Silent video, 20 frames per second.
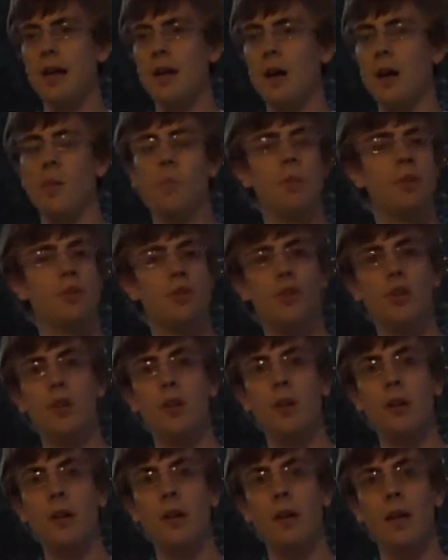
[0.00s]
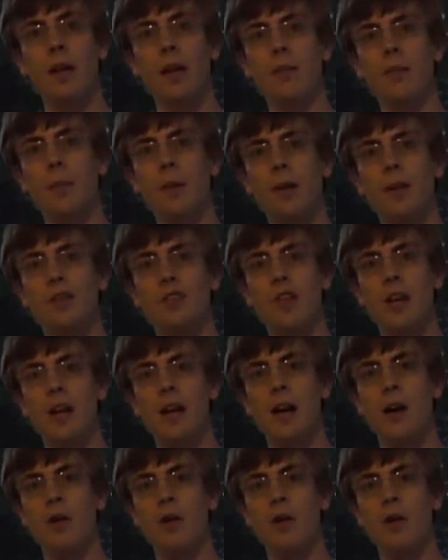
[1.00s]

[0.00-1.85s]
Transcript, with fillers: Um, be sure, everybody, check